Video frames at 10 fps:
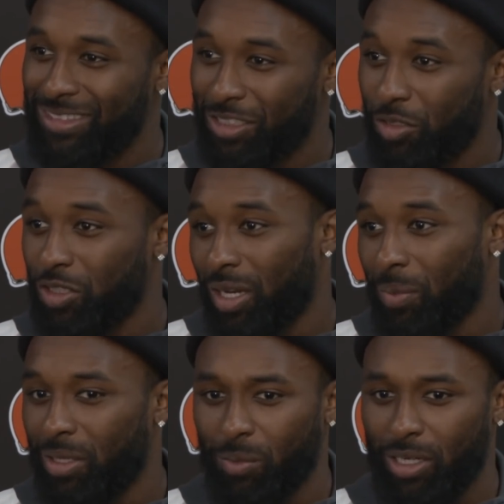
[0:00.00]
you know, show that
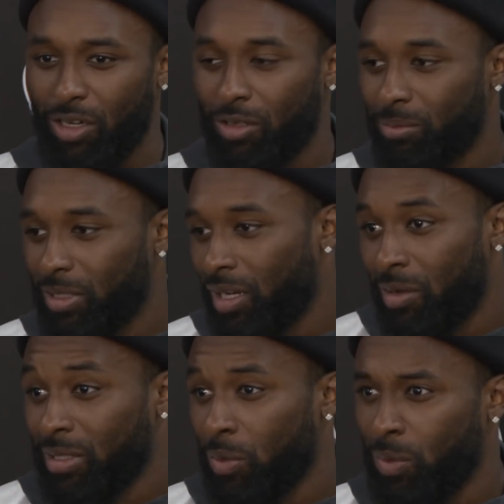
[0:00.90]
we can win home. You know, I
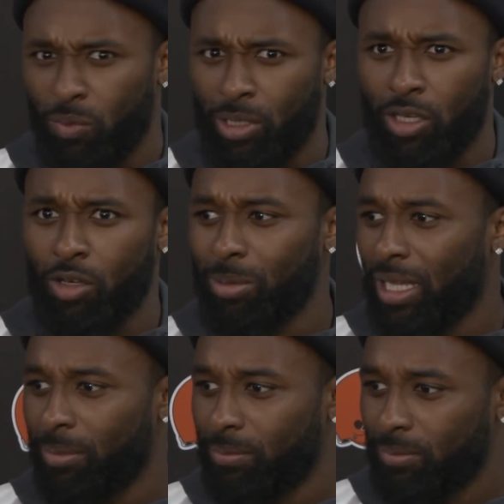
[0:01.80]
don't think we've won a home
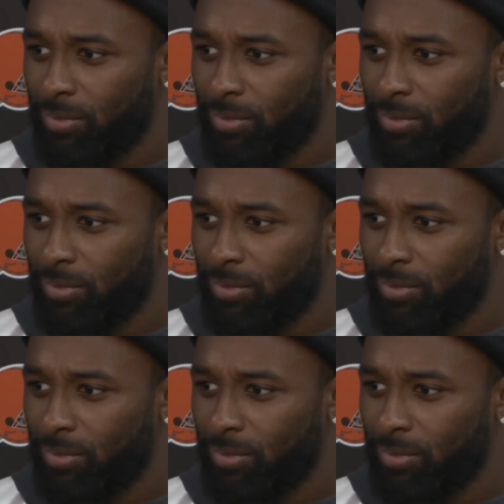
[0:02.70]
game.